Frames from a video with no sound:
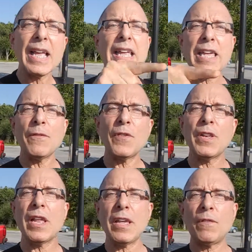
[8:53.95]

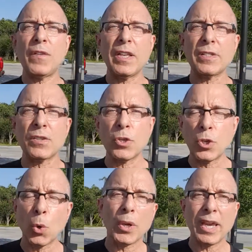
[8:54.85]
even if it's
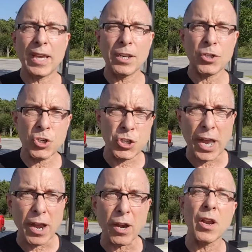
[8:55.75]
yoga in a
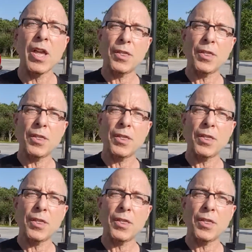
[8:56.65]
chair,